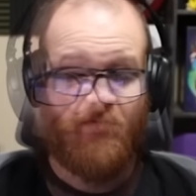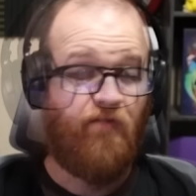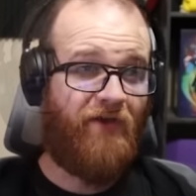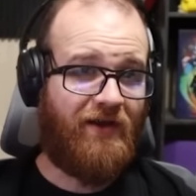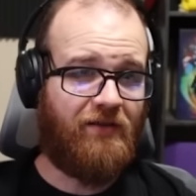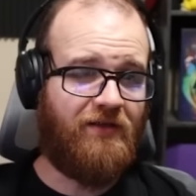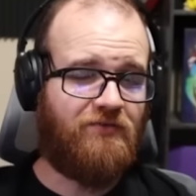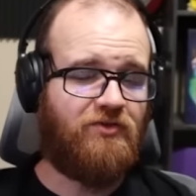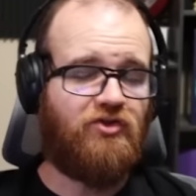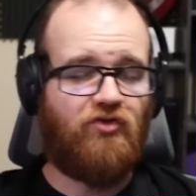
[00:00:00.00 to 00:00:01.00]
Finally,
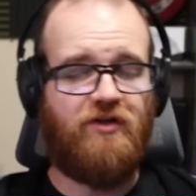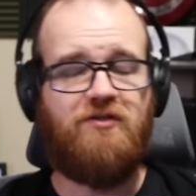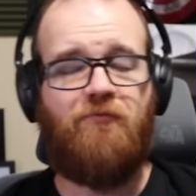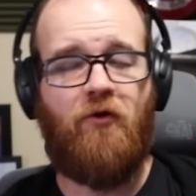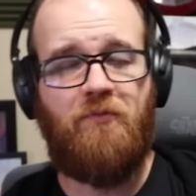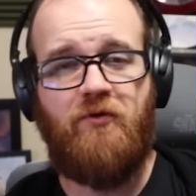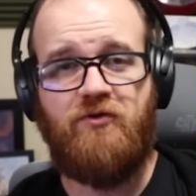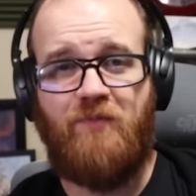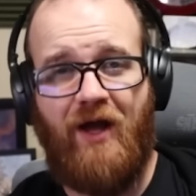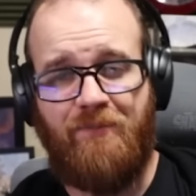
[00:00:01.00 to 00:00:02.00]
Destroys the 4th most
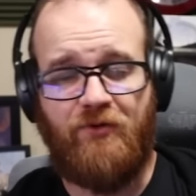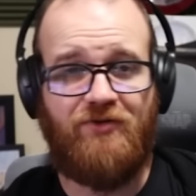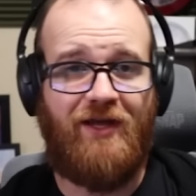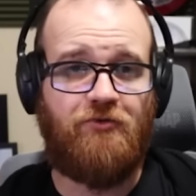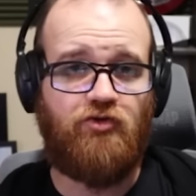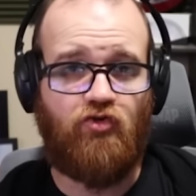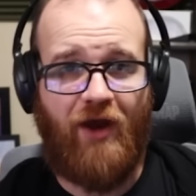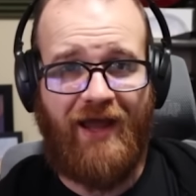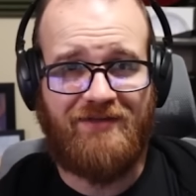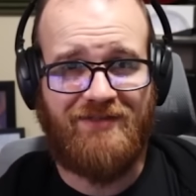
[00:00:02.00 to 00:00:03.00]
popular deck
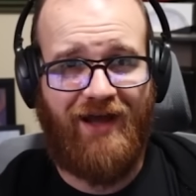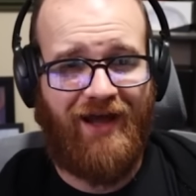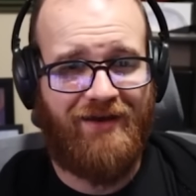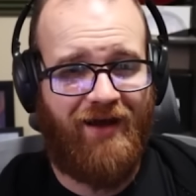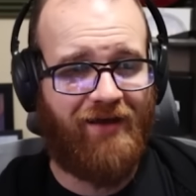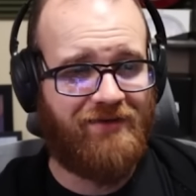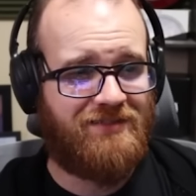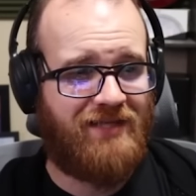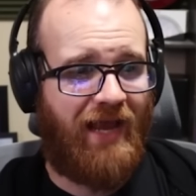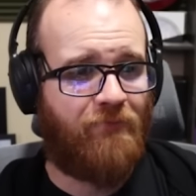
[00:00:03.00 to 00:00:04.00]
tracked on
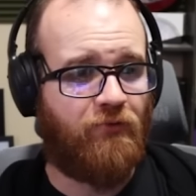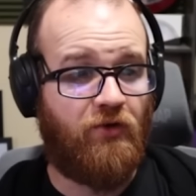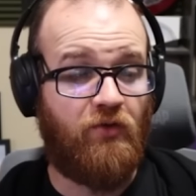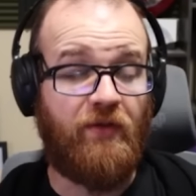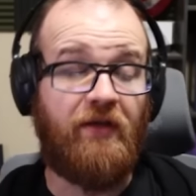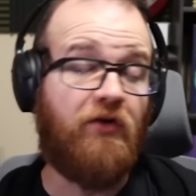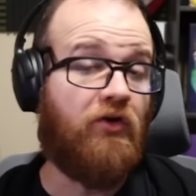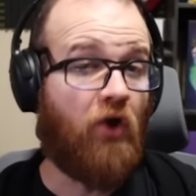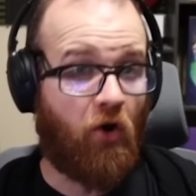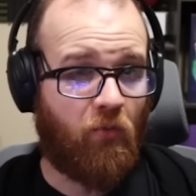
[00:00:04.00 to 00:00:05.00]
Untapped, with the only
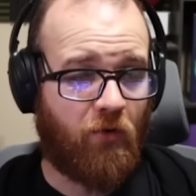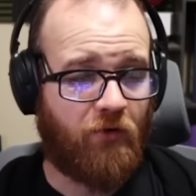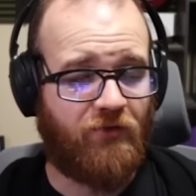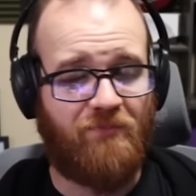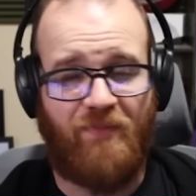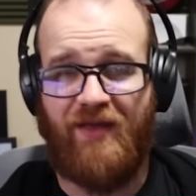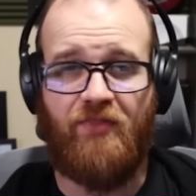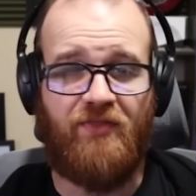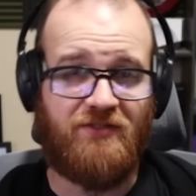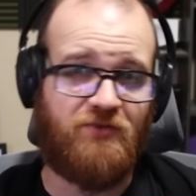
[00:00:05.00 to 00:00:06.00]
noteworthy
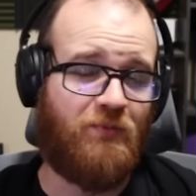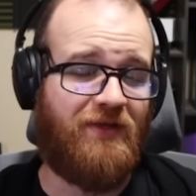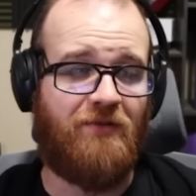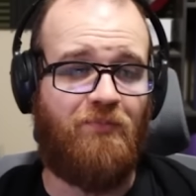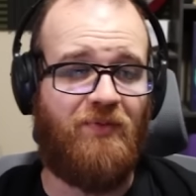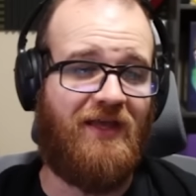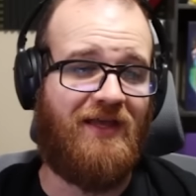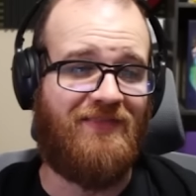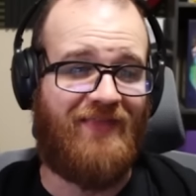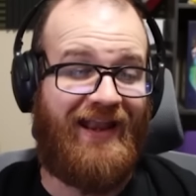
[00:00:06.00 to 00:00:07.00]
bit this week
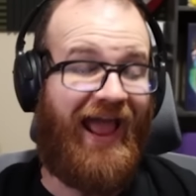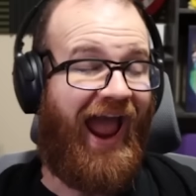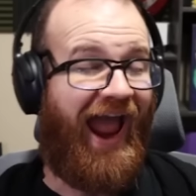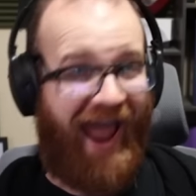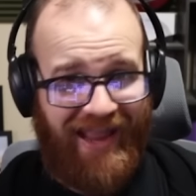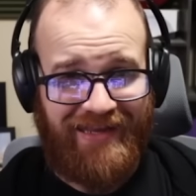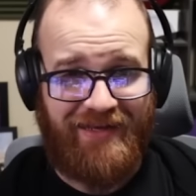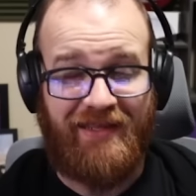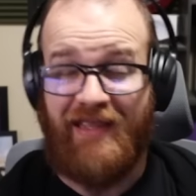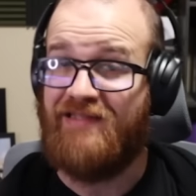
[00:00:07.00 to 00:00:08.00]
being that
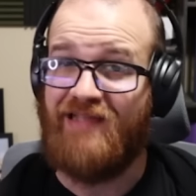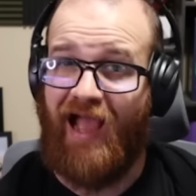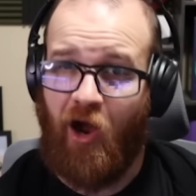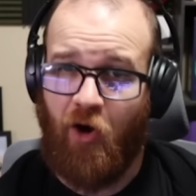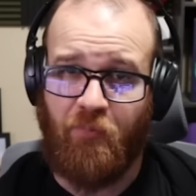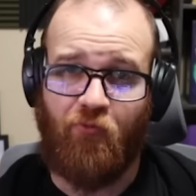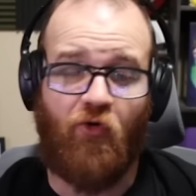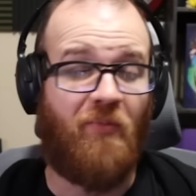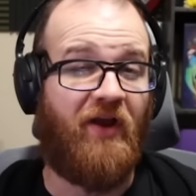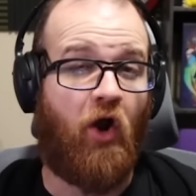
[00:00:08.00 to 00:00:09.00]
Agony is
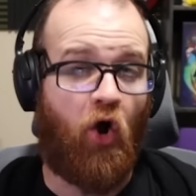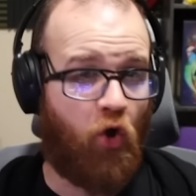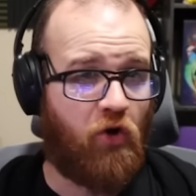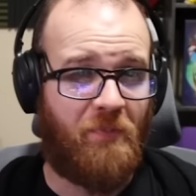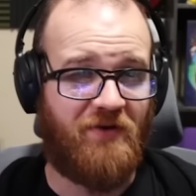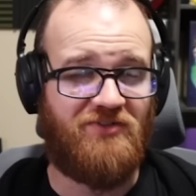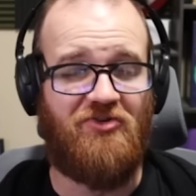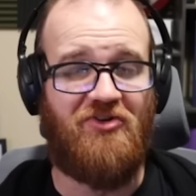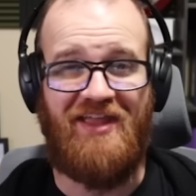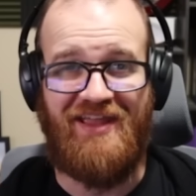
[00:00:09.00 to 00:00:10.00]
outperforming
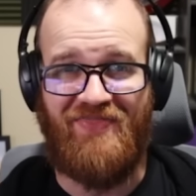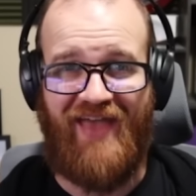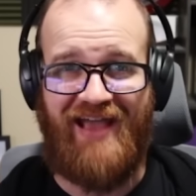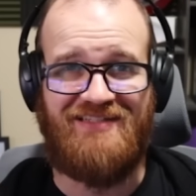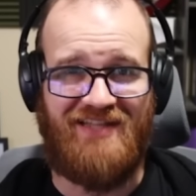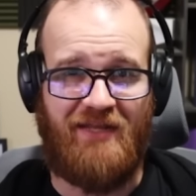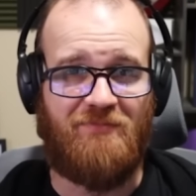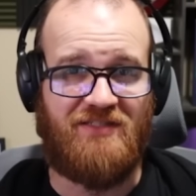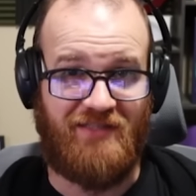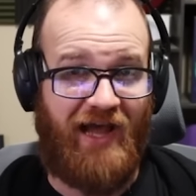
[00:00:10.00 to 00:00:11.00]
Hulkbuster in that same
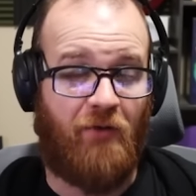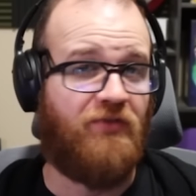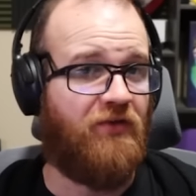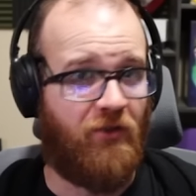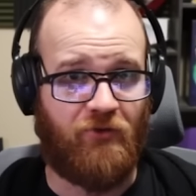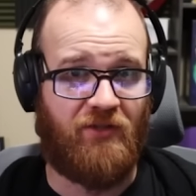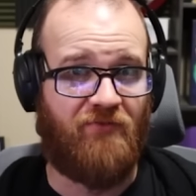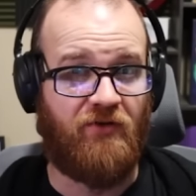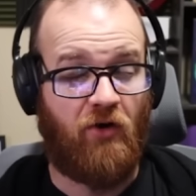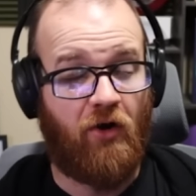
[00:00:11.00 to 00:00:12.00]
slot with the other
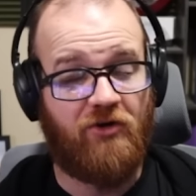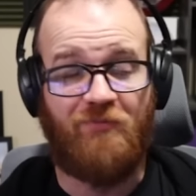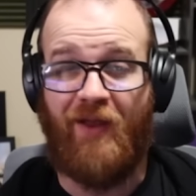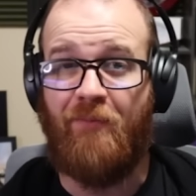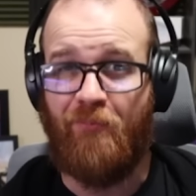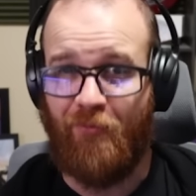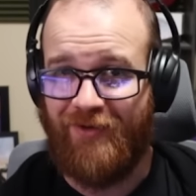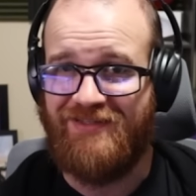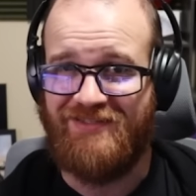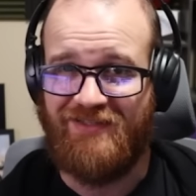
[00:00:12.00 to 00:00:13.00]
11 cards by a
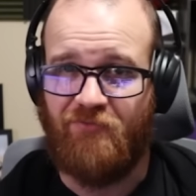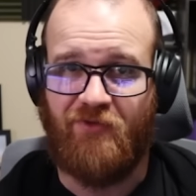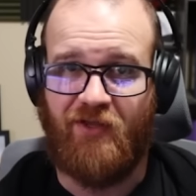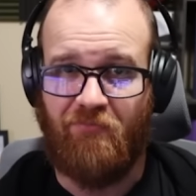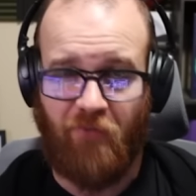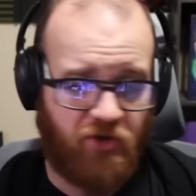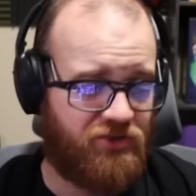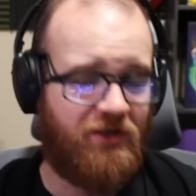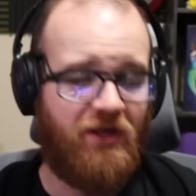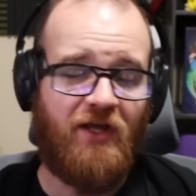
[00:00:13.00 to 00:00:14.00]
pretty significant
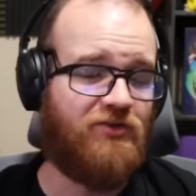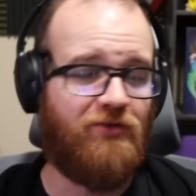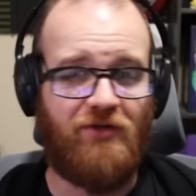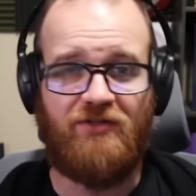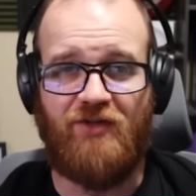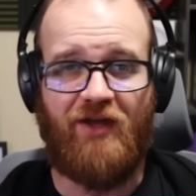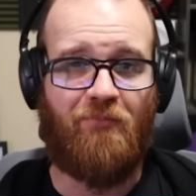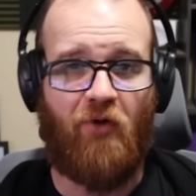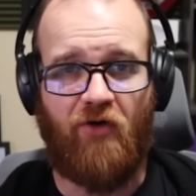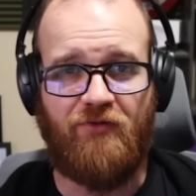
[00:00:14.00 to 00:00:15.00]
margin, so it looks like
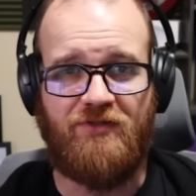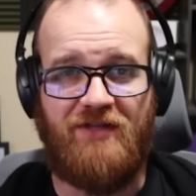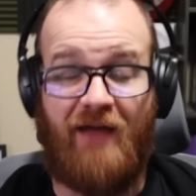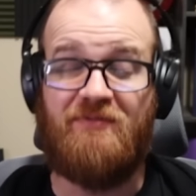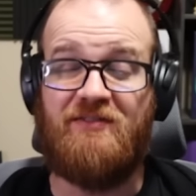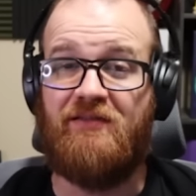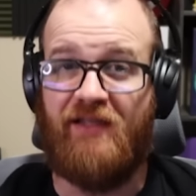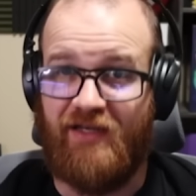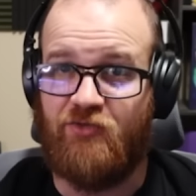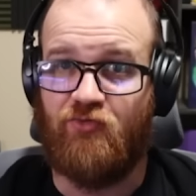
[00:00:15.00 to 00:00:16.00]
Marvel Snap's
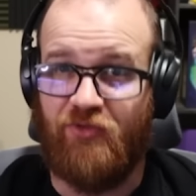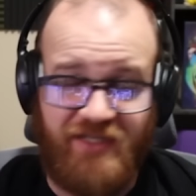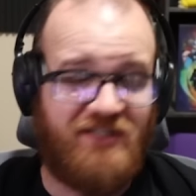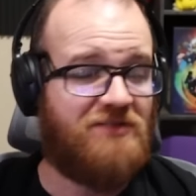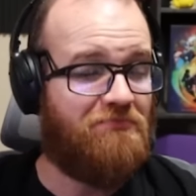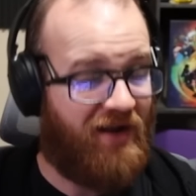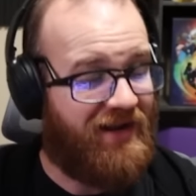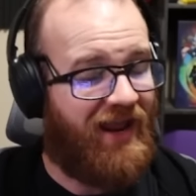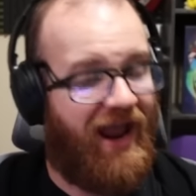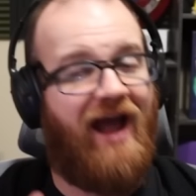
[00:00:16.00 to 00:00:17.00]
latest release
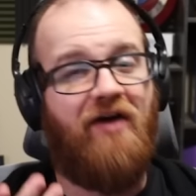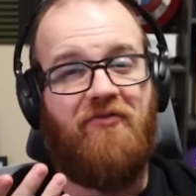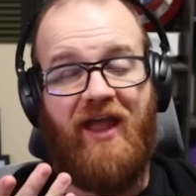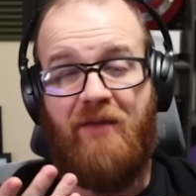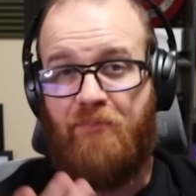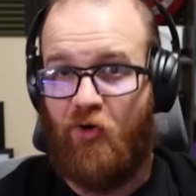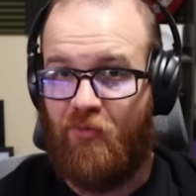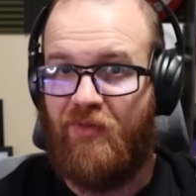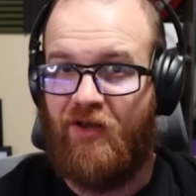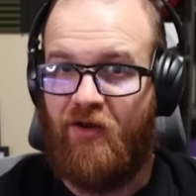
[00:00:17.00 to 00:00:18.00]
might have a
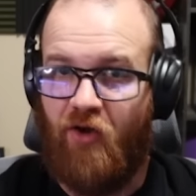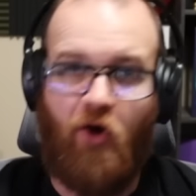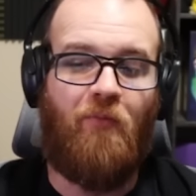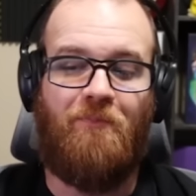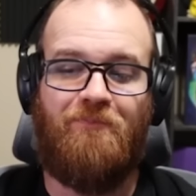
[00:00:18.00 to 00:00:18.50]
permanent home.